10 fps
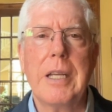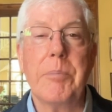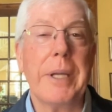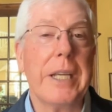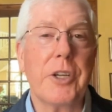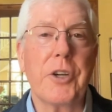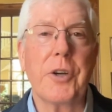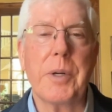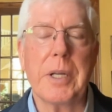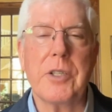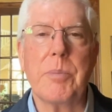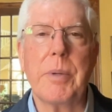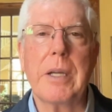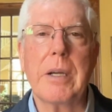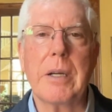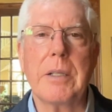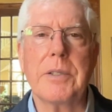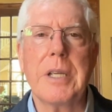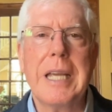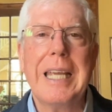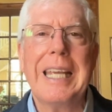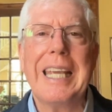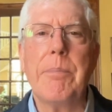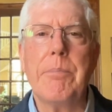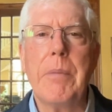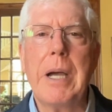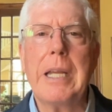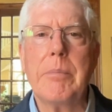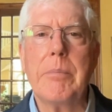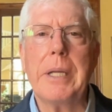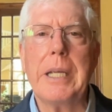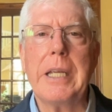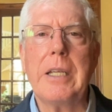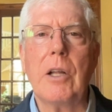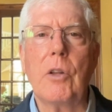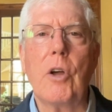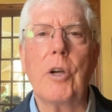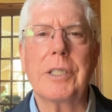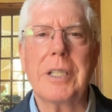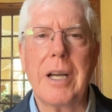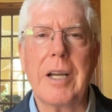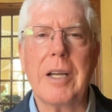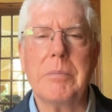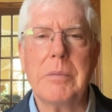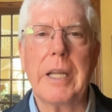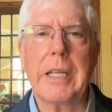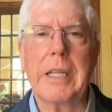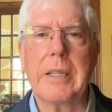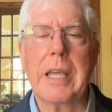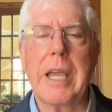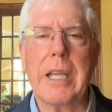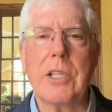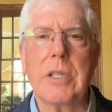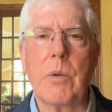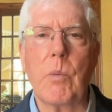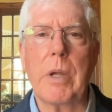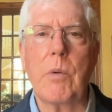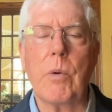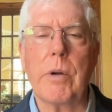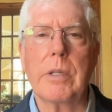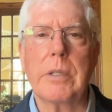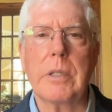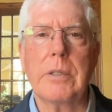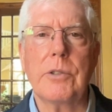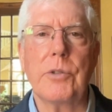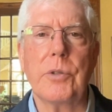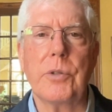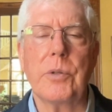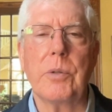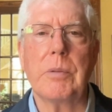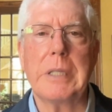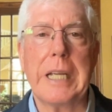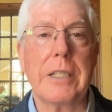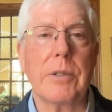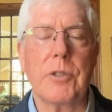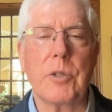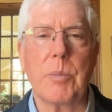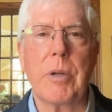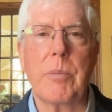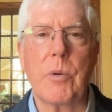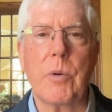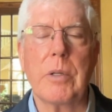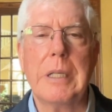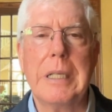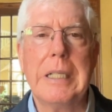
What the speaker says: be encouraged, because it might be a long time, like in the case that we worked to take to the Supreme Court.